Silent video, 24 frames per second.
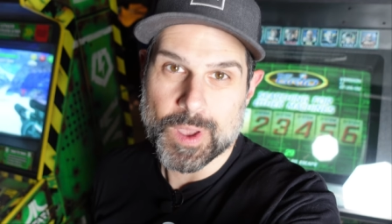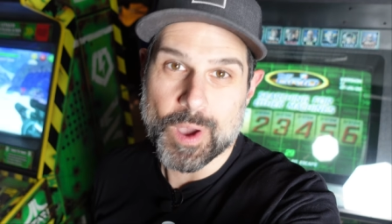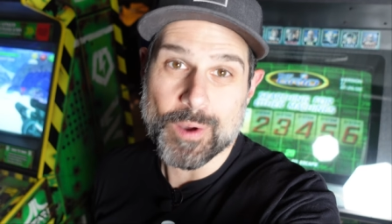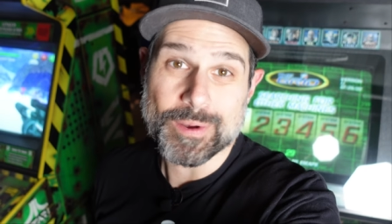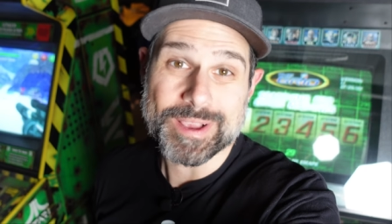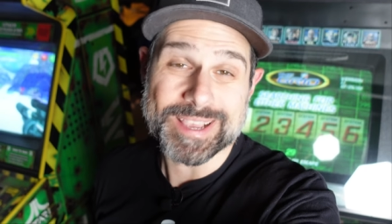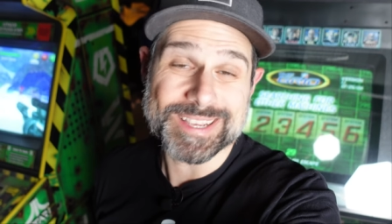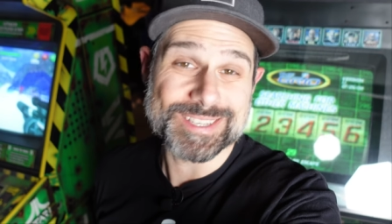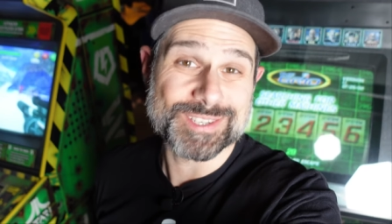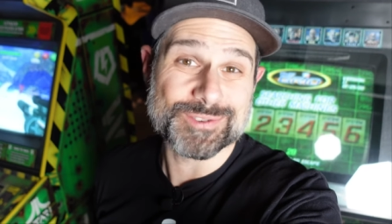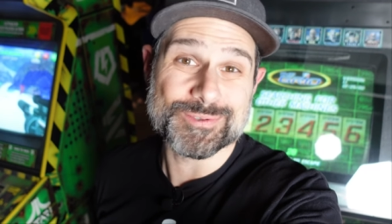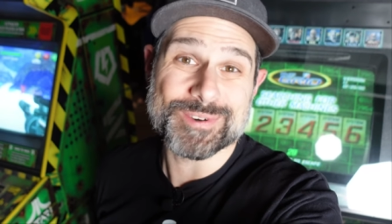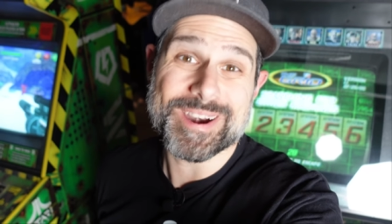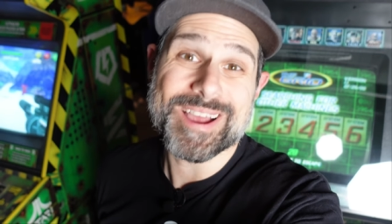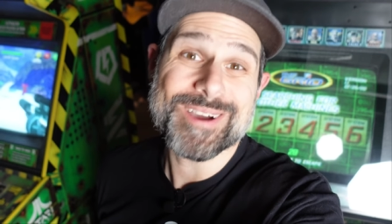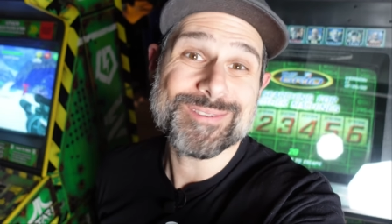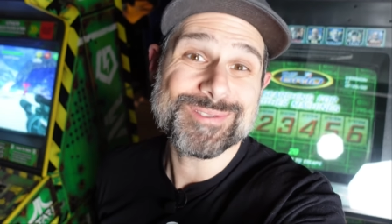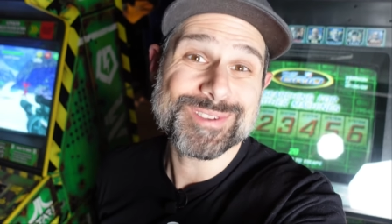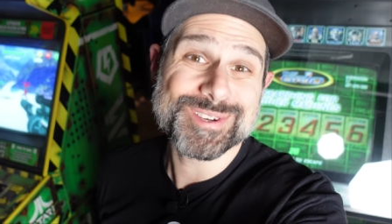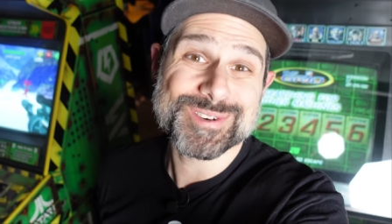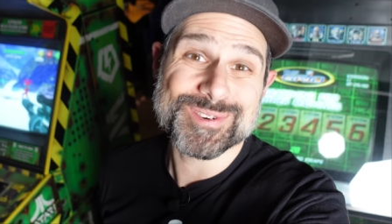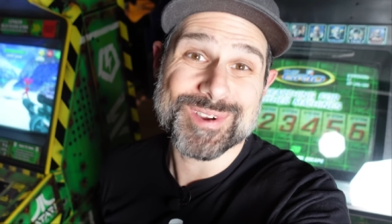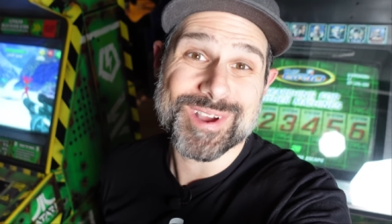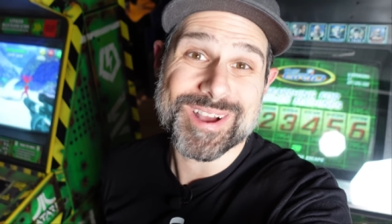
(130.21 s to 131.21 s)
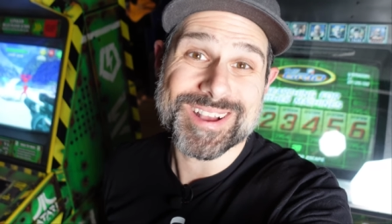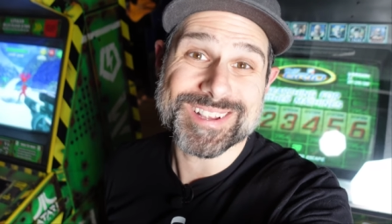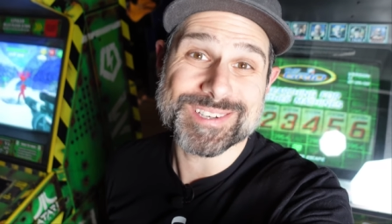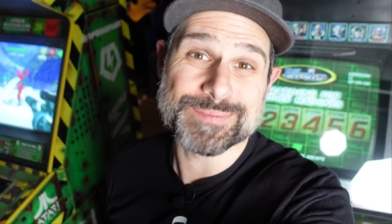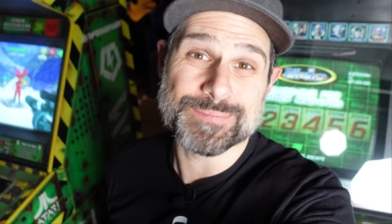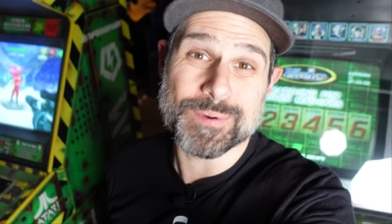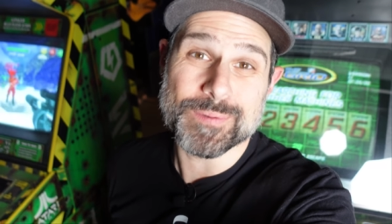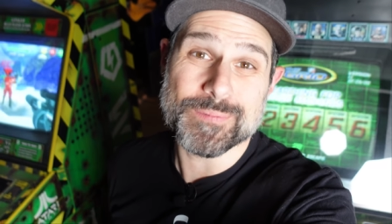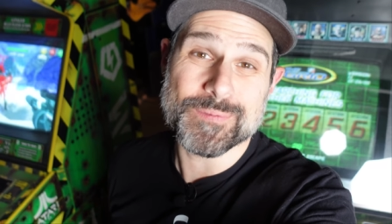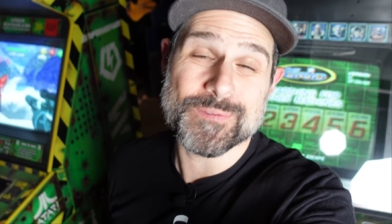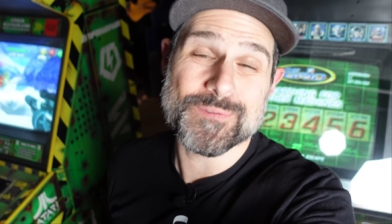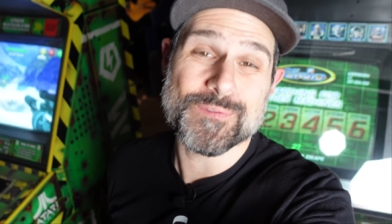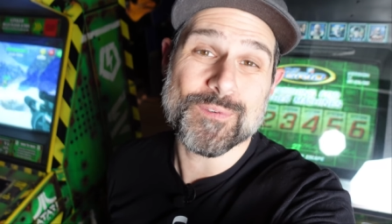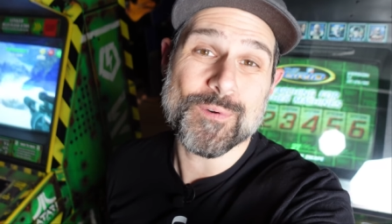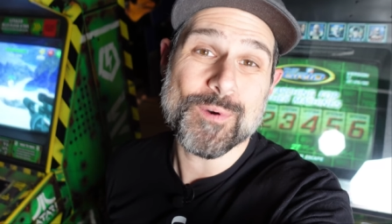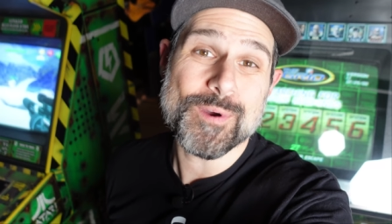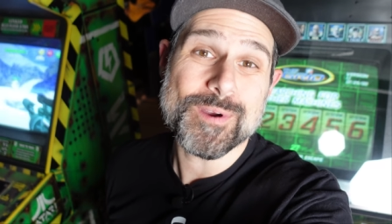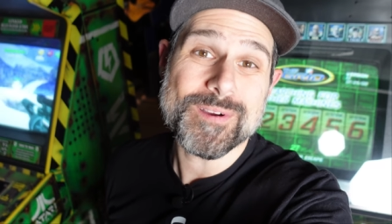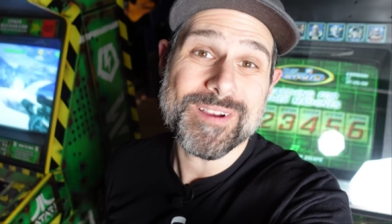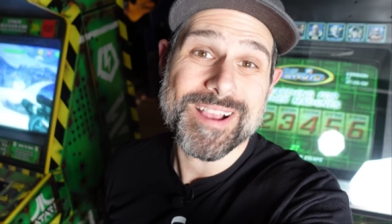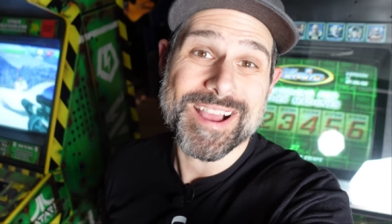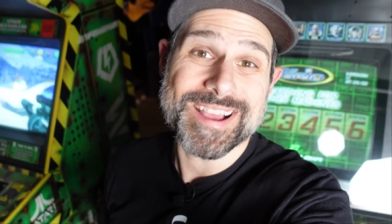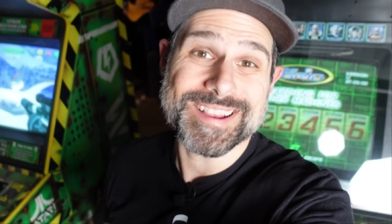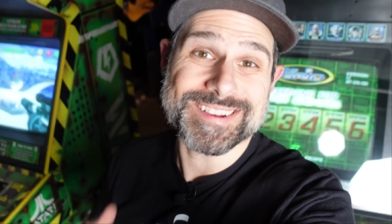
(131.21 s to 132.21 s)
Okay, so we're out in the garage, but
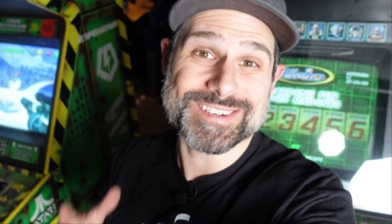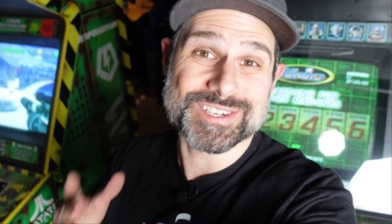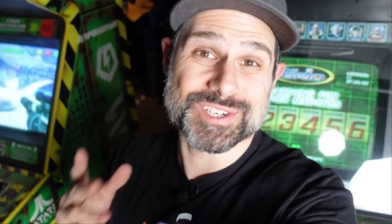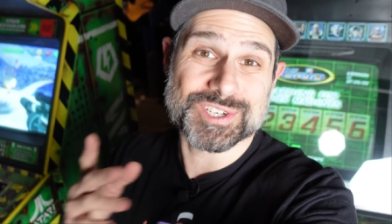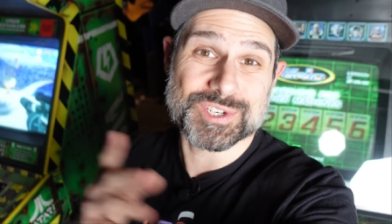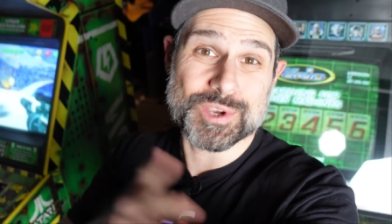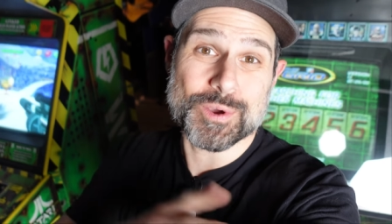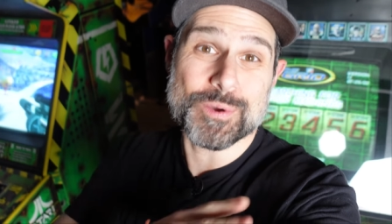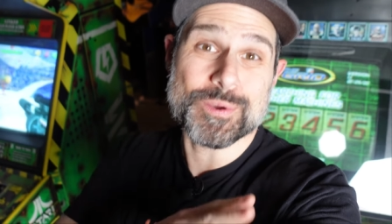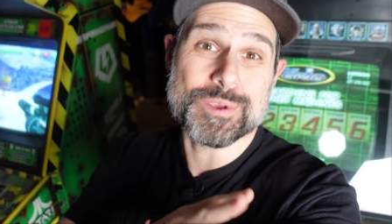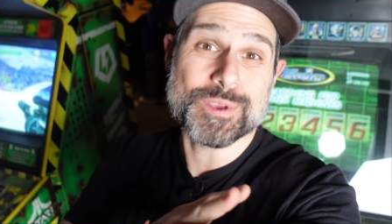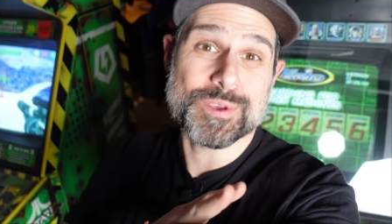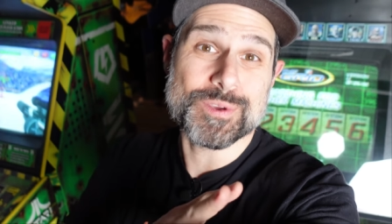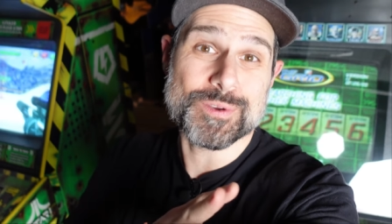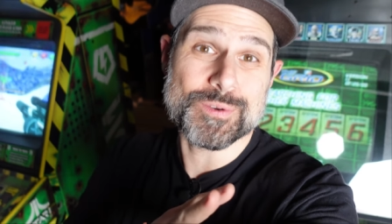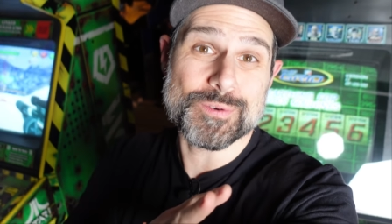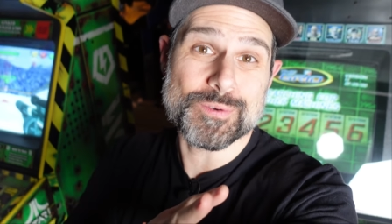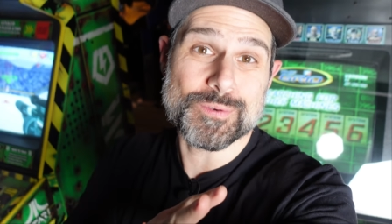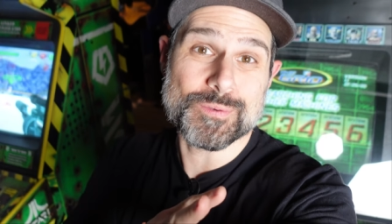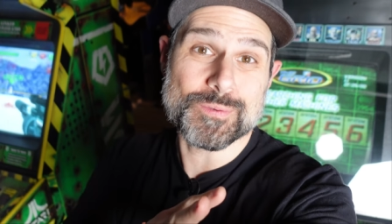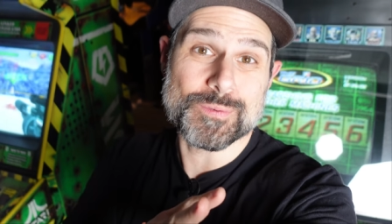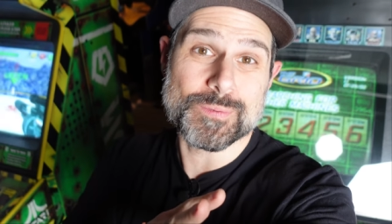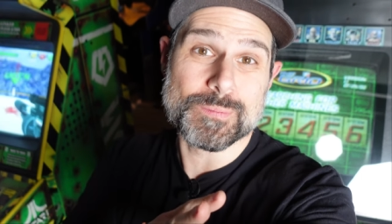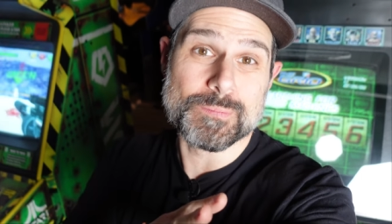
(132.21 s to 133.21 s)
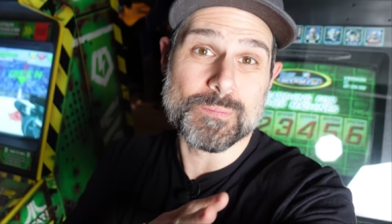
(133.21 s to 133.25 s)
before I show you